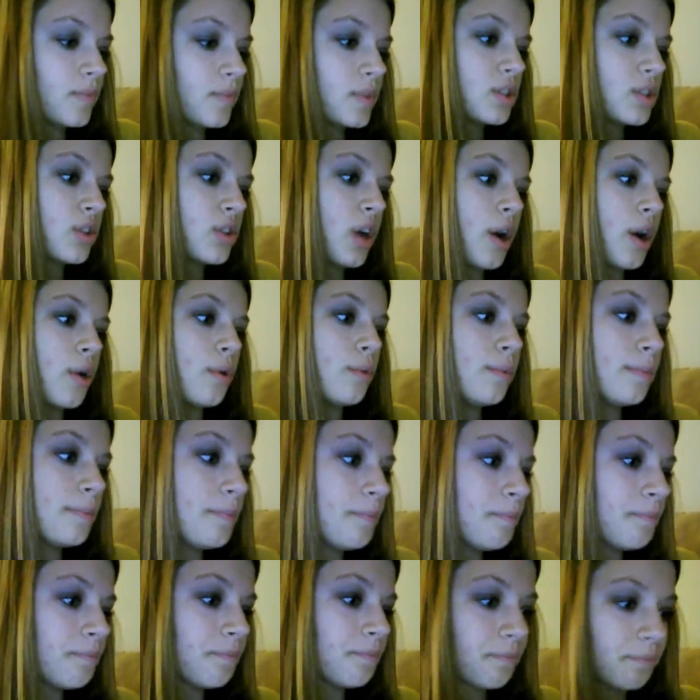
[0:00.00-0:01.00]
So,
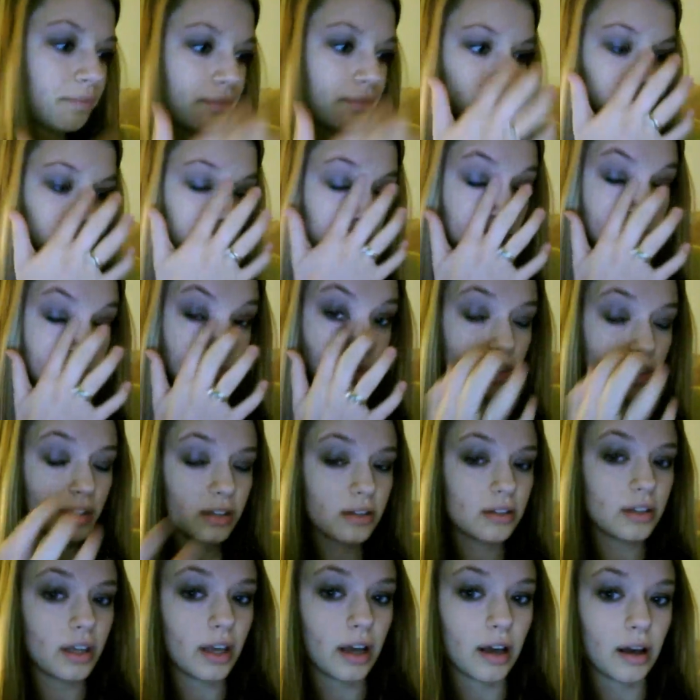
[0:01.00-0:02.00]

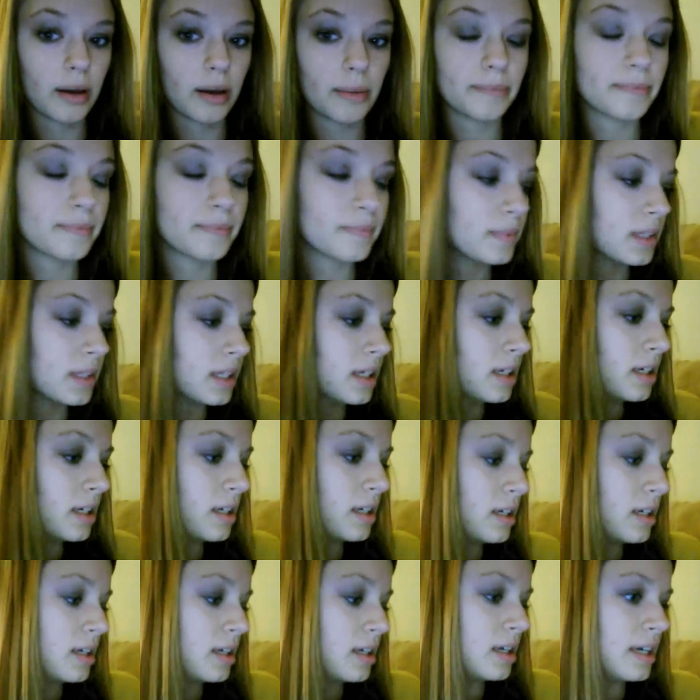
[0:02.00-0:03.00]
I'm
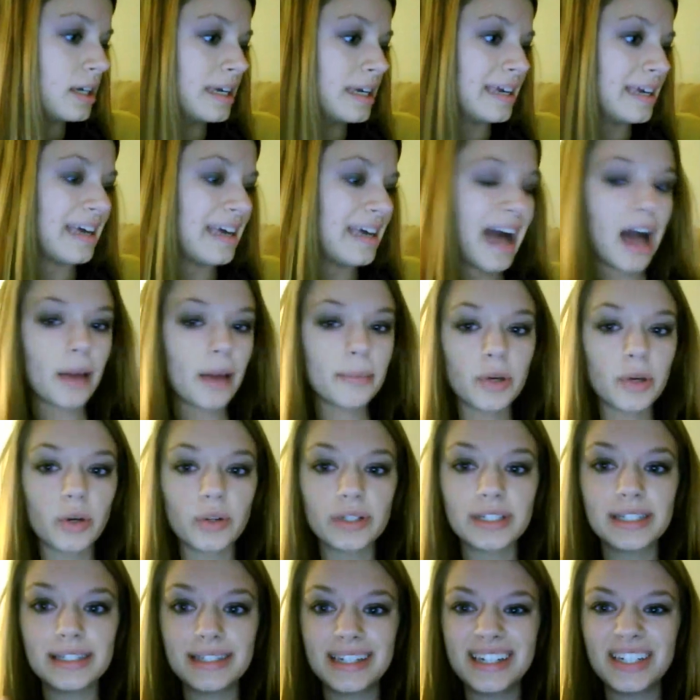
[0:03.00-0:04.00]

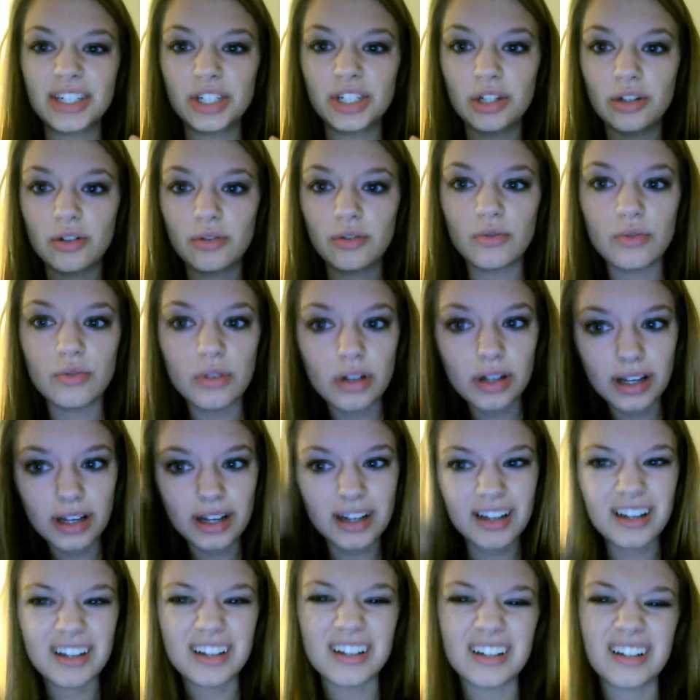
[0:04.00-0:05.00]
going to teach you
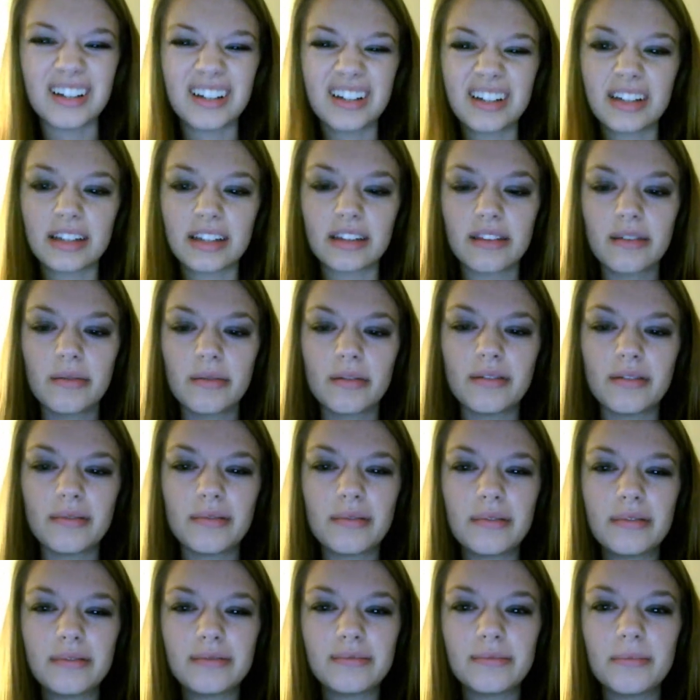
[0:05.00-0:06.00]

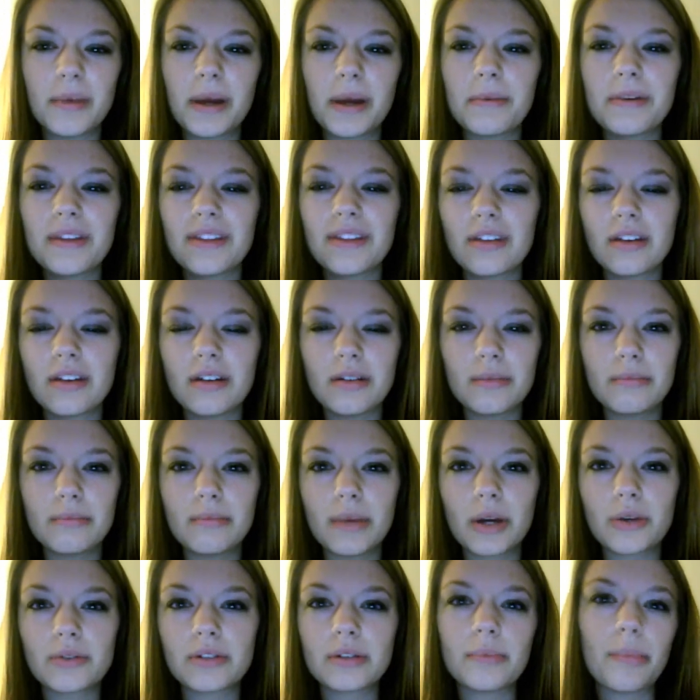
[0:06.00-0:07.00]
maybe the
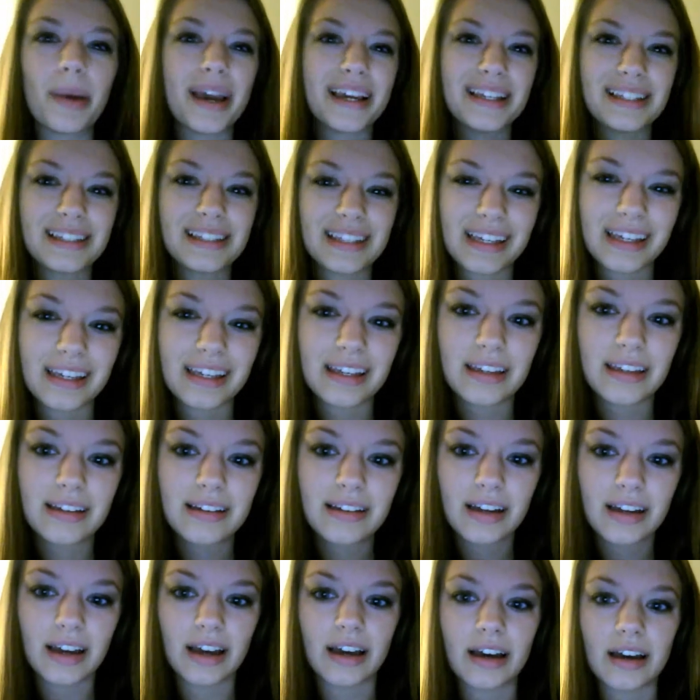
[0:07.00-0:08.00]
most basic,
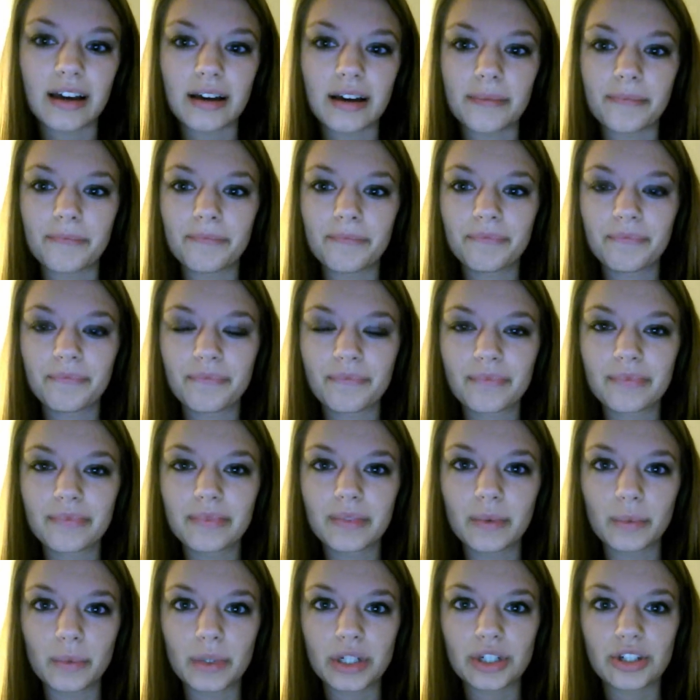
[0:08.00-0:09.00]

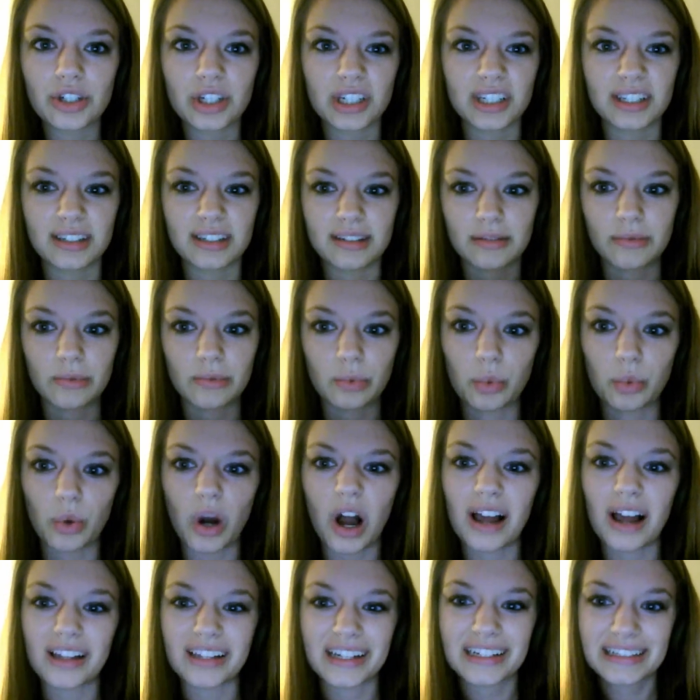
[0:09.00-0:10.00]
which is what
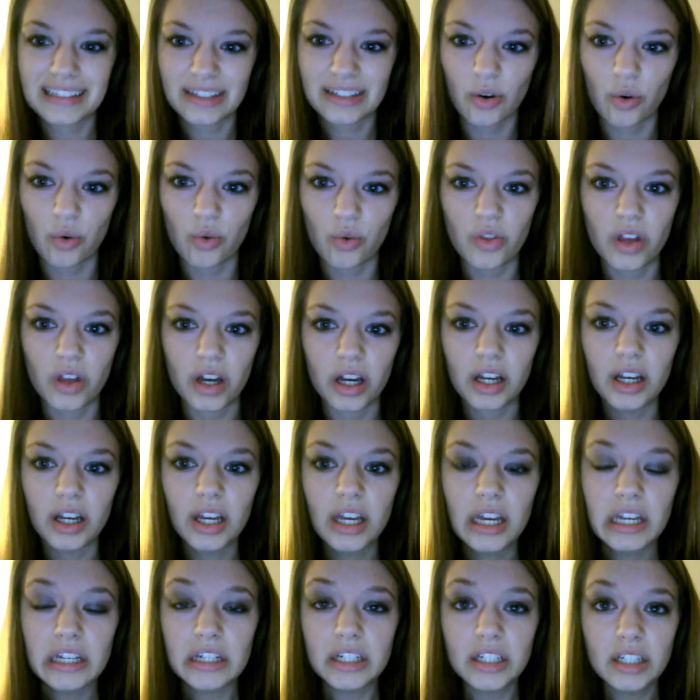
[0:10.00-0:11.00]
I like to call the
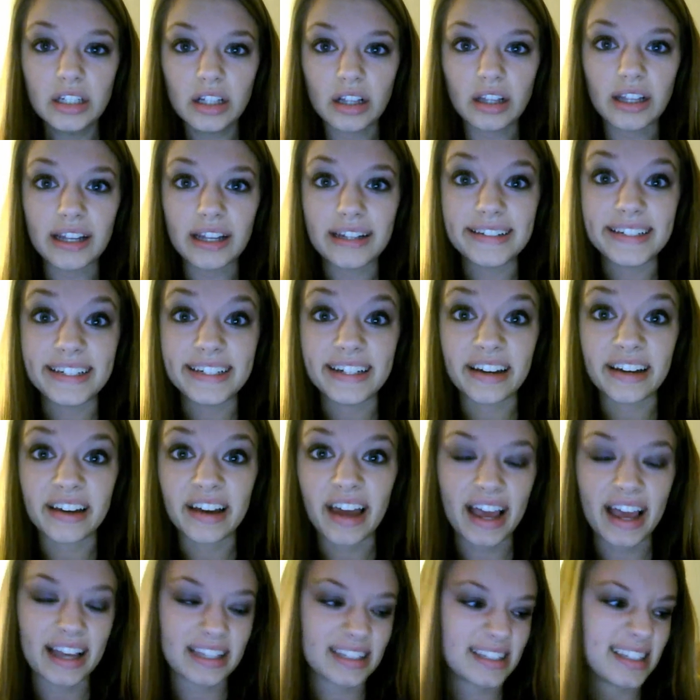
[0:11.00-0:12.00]
Londoner
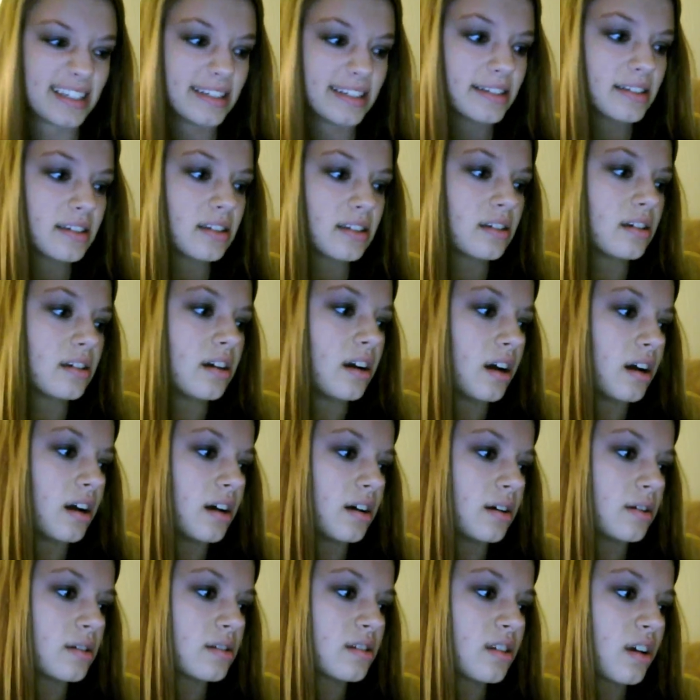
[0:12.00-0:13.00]
accent.
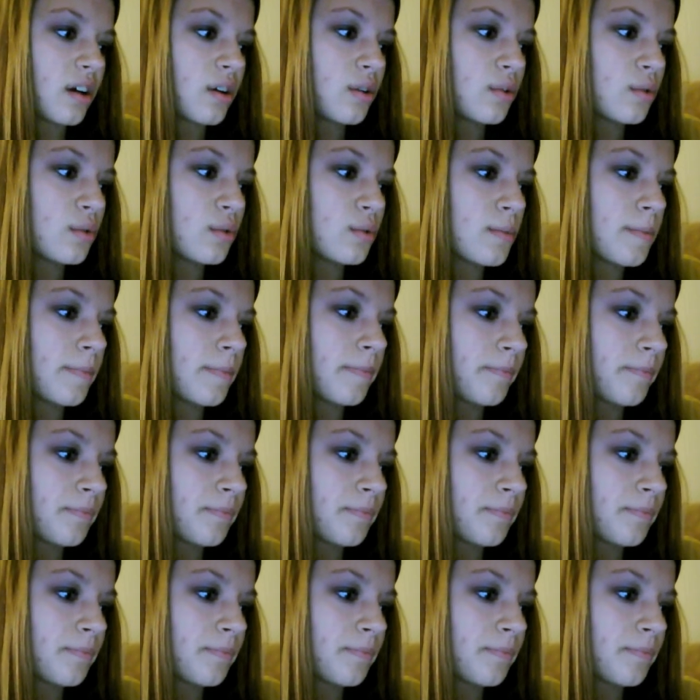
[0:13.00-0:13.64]
So,